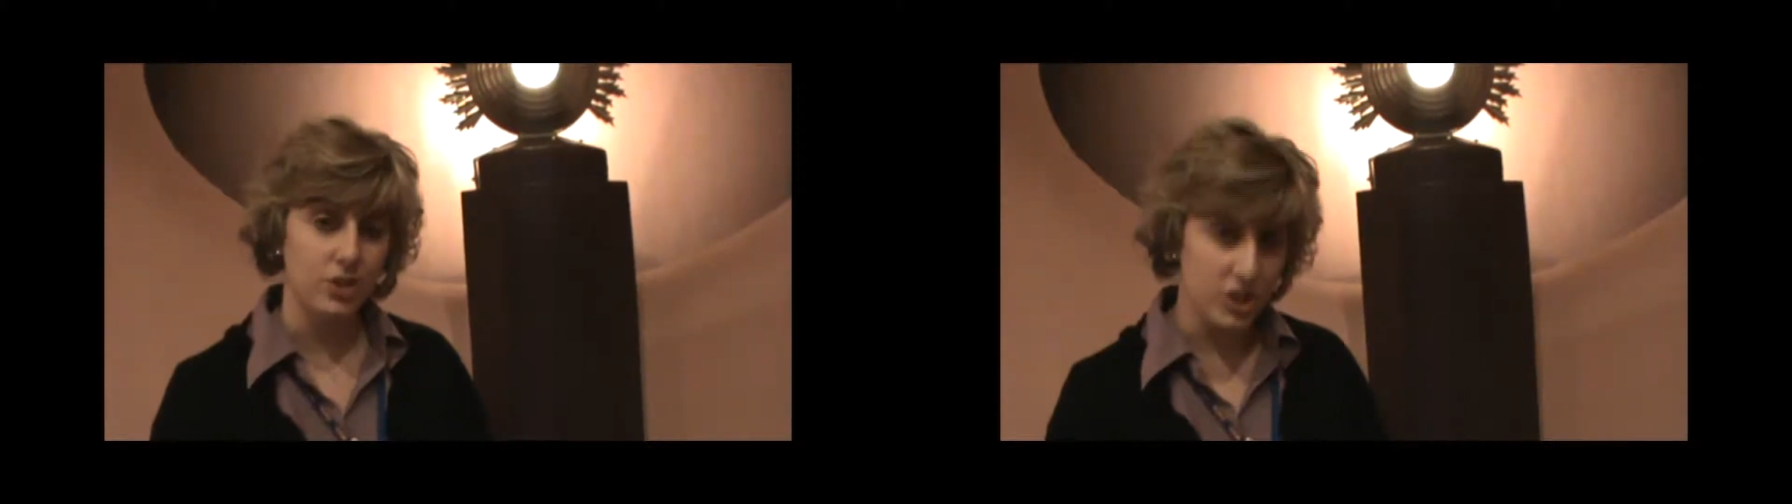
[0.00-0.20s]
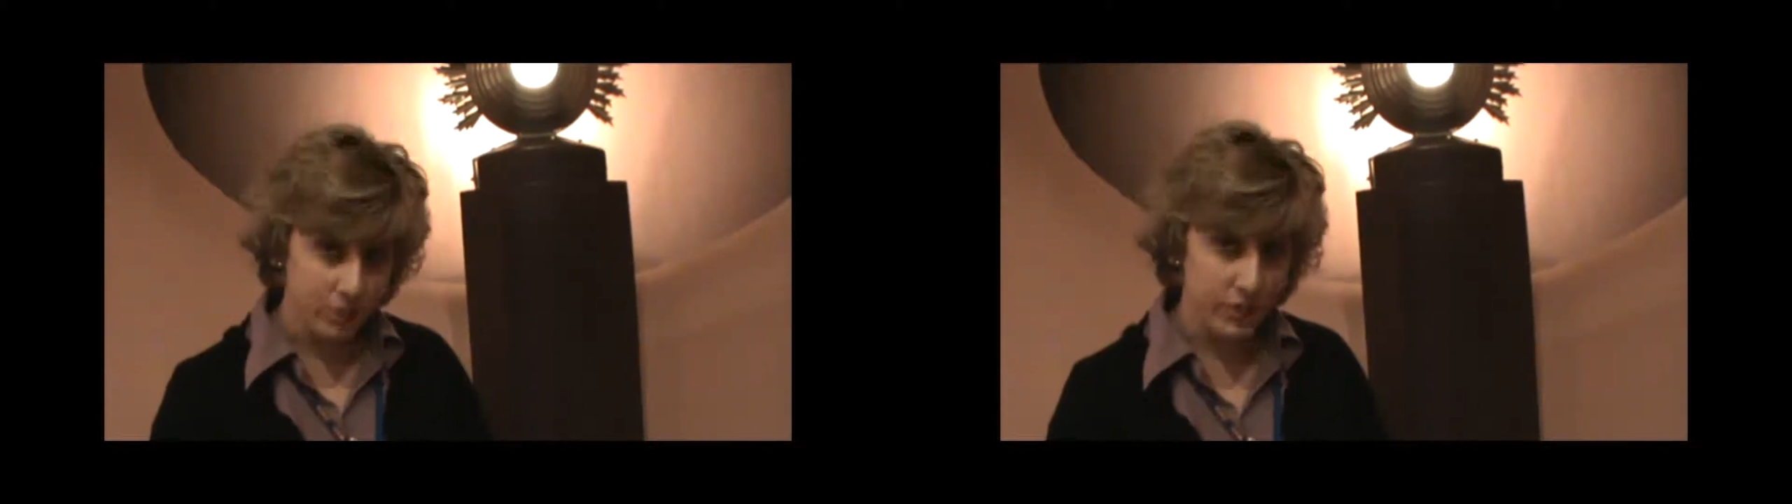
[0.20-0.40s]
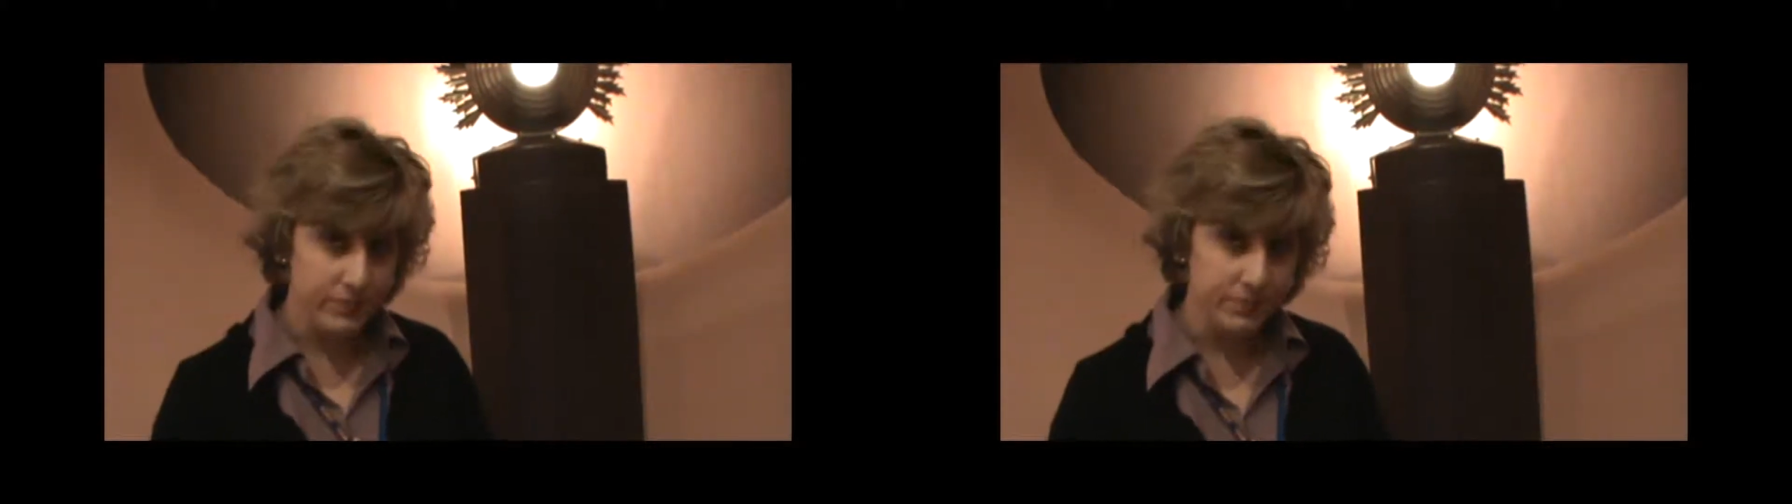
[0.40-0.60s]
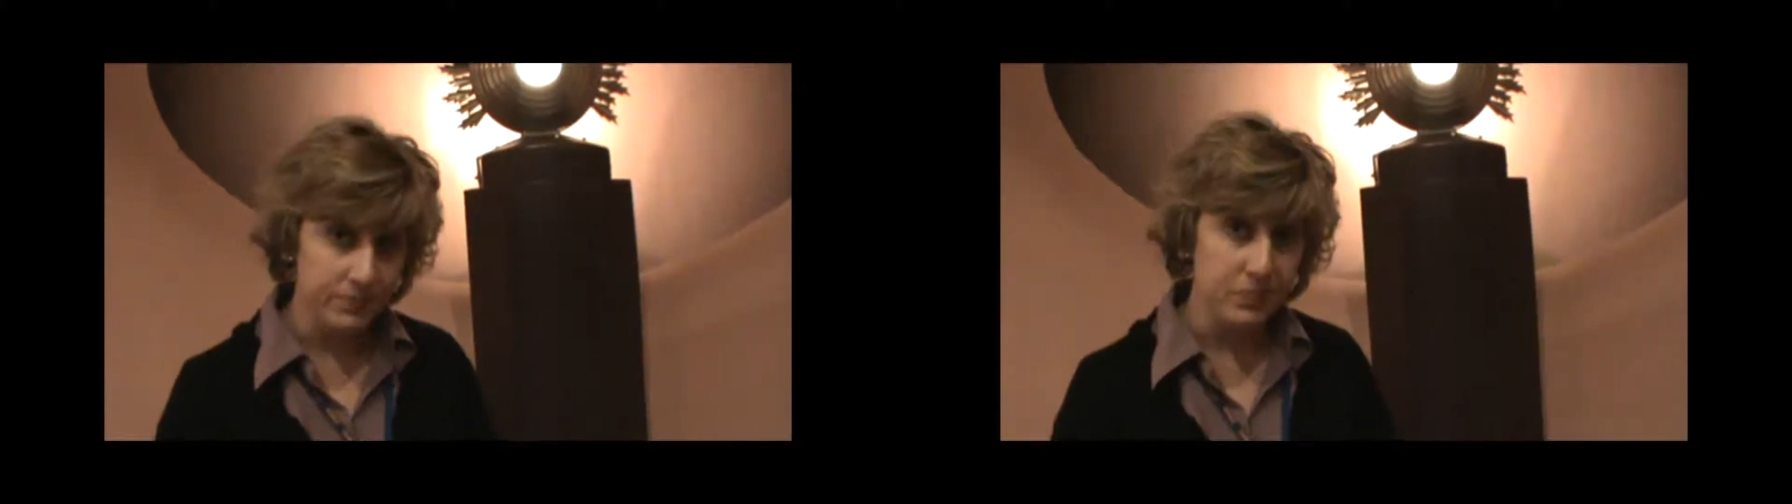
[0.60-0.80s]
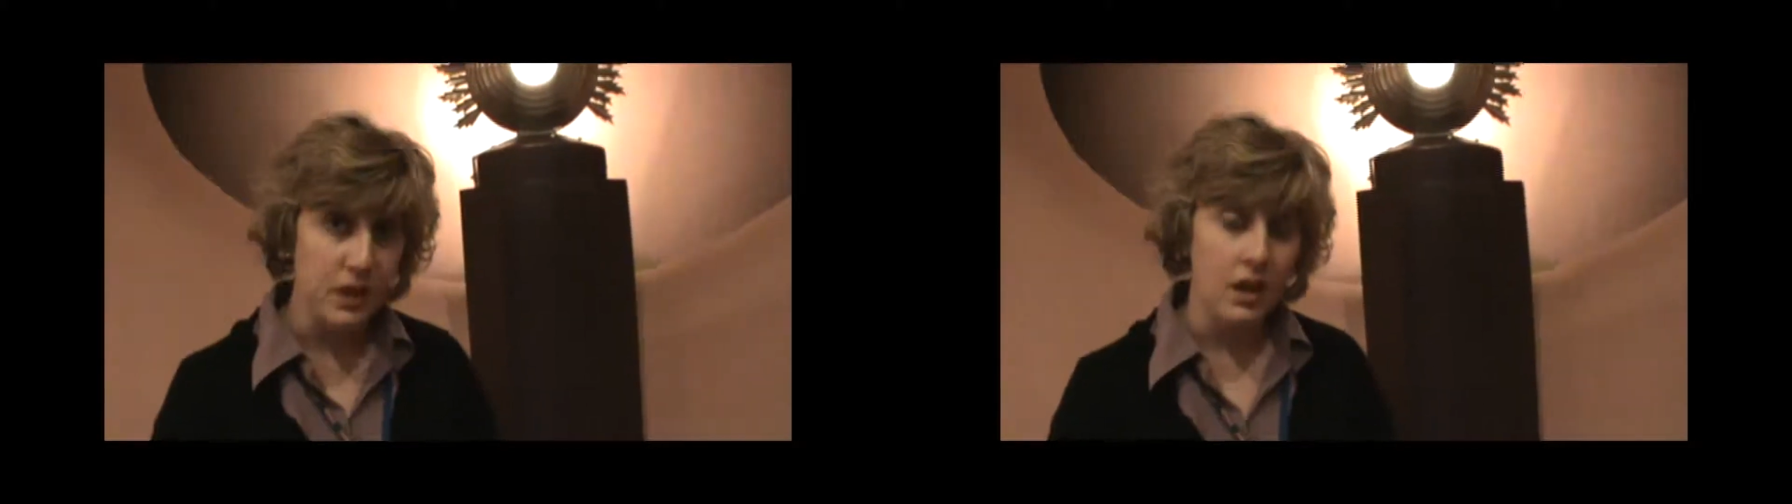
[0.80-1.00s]
children.
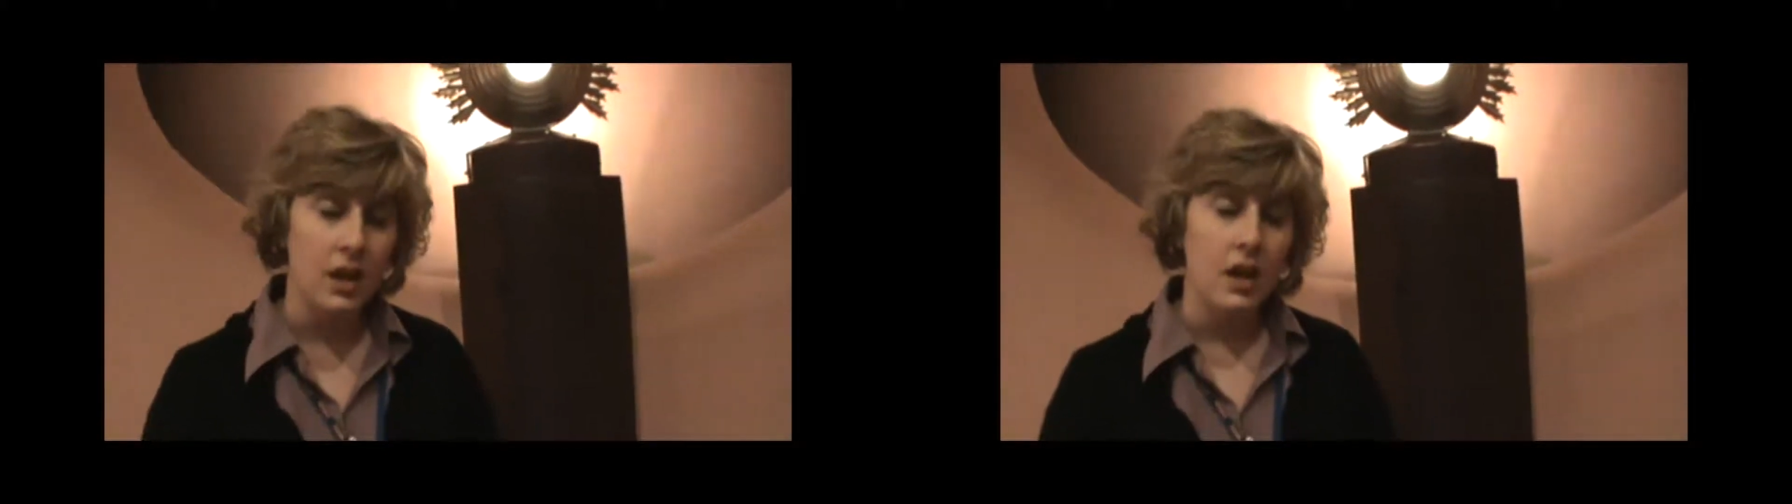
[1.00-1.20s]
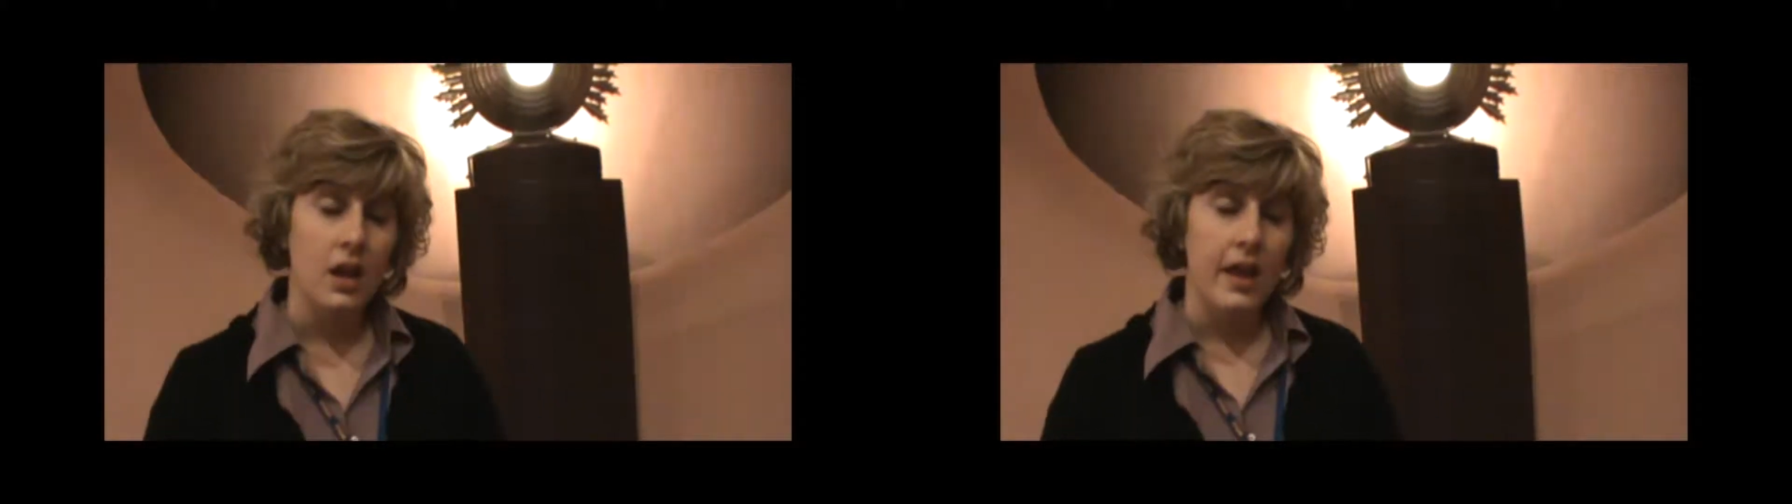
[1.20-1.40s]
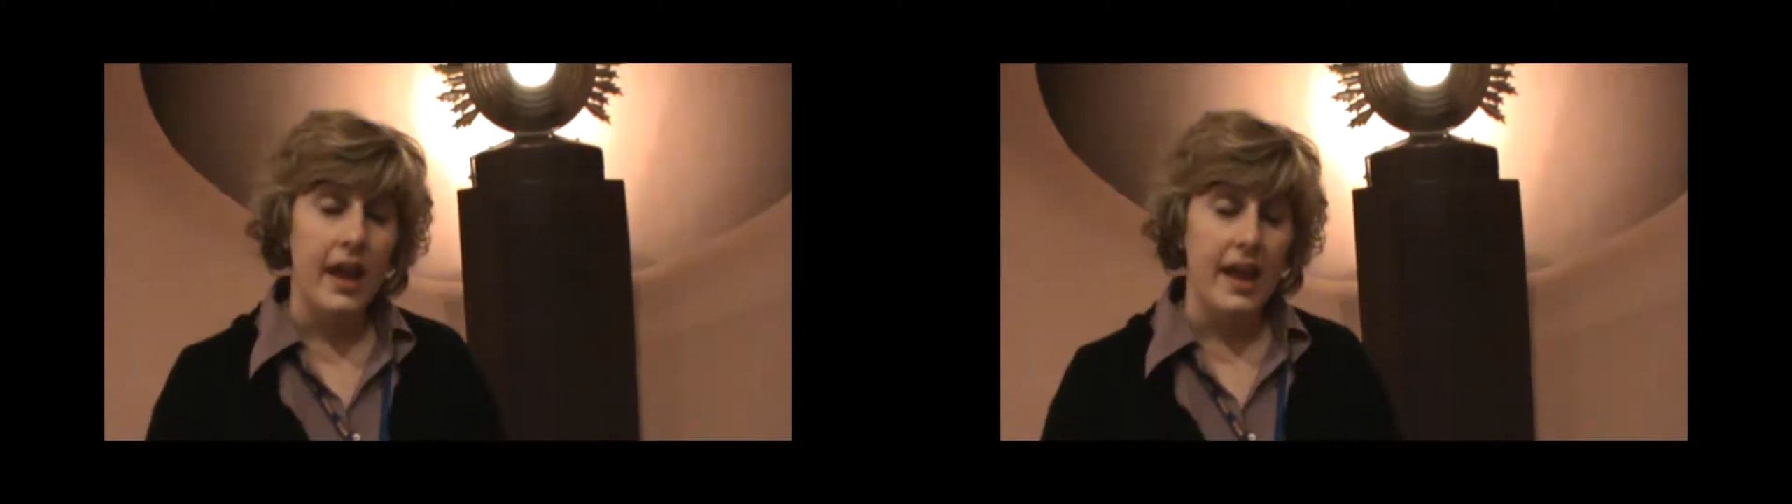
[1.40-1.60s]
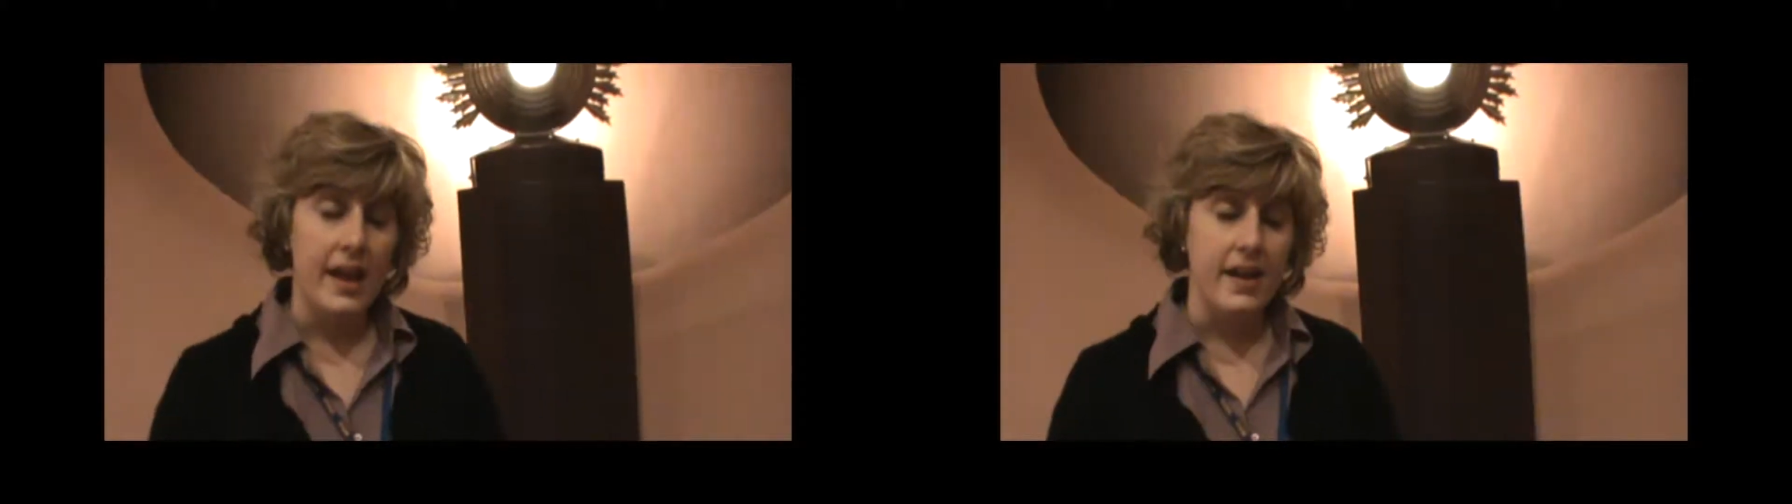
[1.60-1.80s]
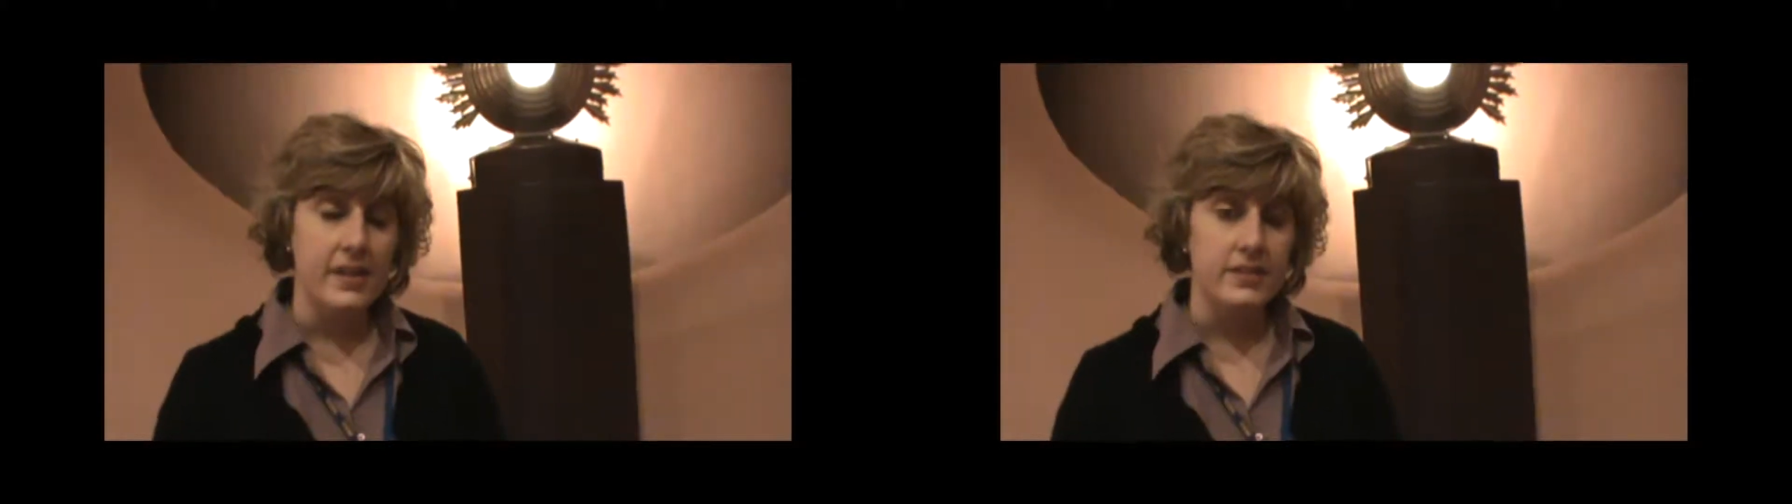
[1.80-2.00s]

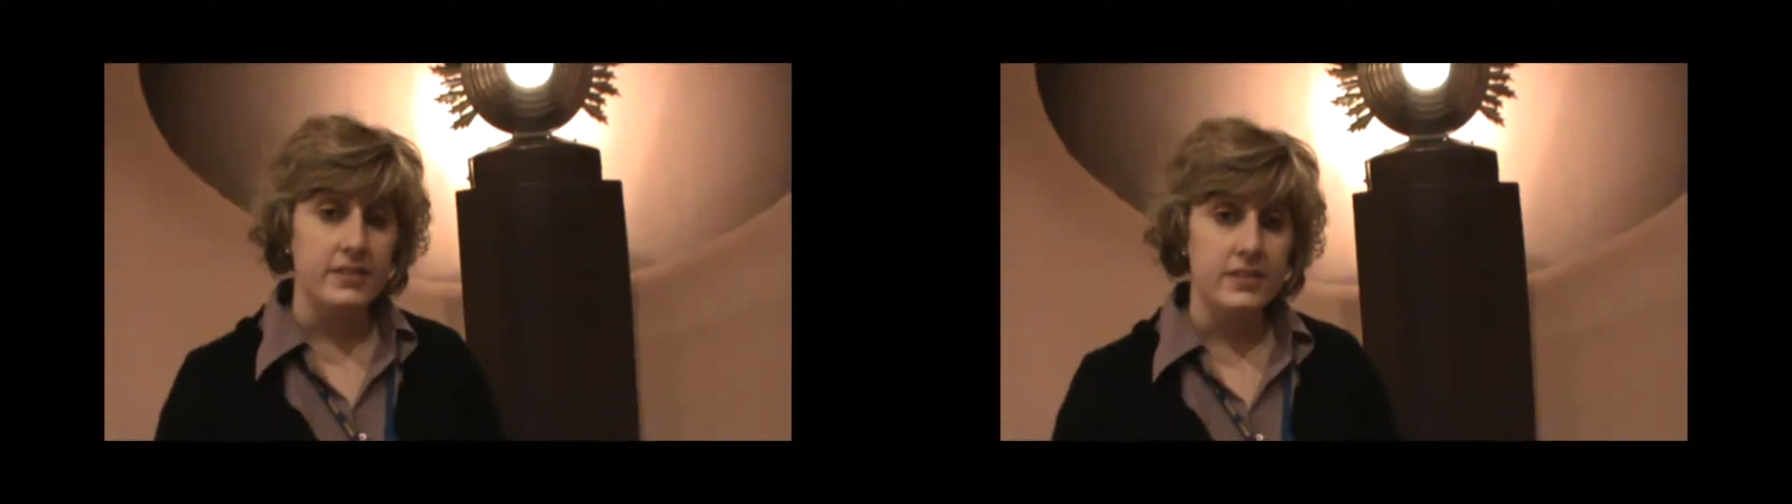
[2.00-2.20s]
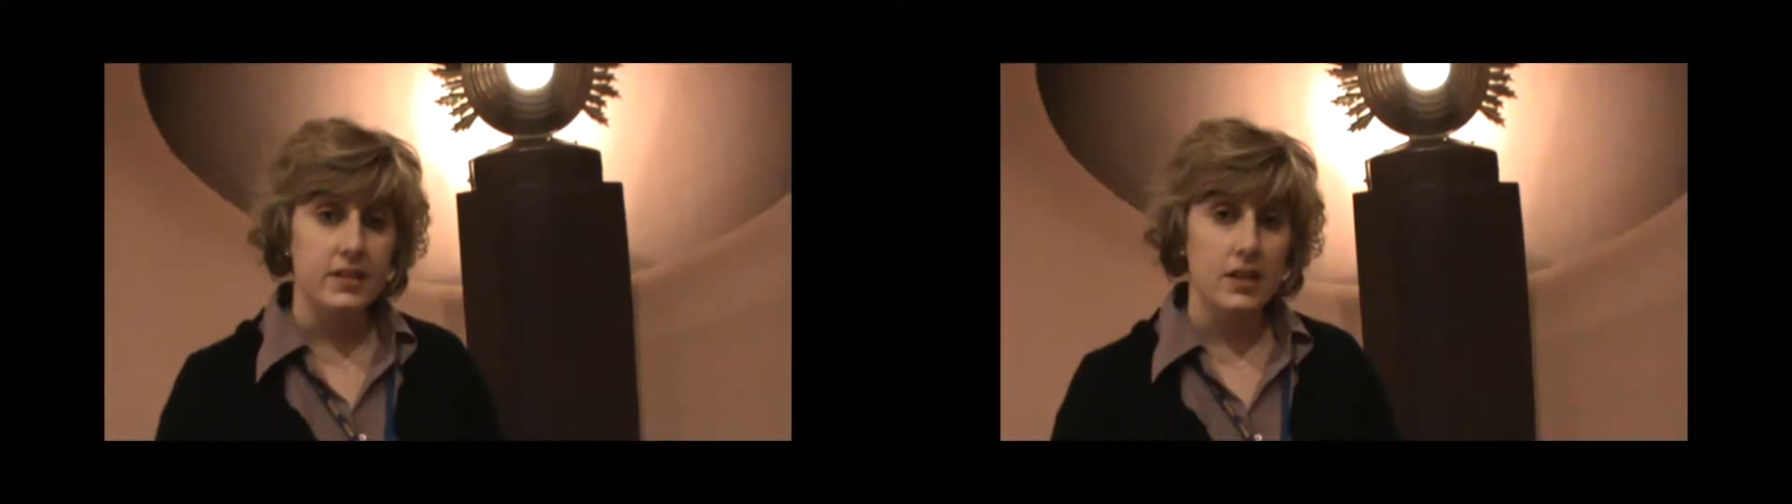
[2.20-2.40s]
And